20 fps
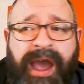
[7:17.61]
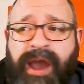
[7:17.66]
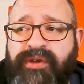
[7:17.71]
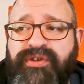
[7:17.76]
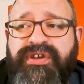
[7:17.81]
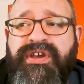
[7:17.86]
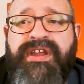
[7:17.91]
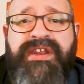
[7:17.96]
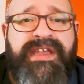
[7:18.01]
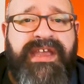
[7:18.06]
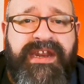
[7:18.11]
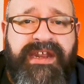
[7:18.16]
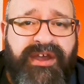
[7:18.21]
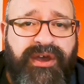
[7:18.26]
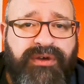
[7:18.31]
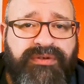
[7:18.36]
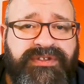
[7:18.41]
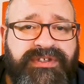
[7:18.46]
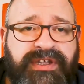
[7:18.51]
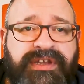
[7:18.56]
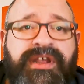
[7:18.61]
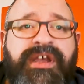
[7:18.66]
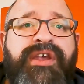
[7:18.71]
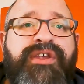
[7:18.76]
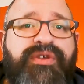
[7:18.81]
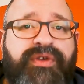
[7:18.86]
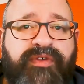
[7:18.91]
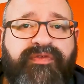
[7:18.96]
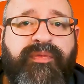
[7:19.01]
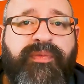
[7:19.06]
How are you going to get it hosted?
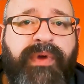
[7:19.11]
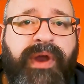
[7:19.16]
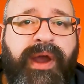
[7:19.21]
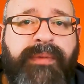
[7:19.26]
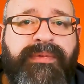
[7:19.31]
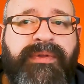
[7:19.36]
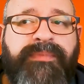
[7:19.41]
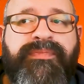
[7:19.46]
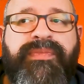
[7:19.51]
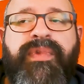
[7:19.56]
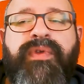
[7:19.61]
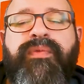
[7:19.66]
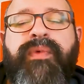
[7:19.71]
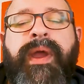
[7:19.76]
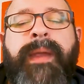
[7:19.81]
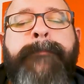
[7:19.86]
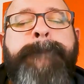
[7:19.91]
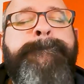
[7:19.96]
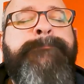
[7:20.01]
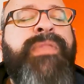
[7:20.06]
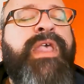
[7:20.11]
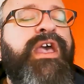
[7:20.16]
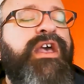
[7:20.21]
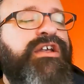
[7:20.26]
You have a problem, right?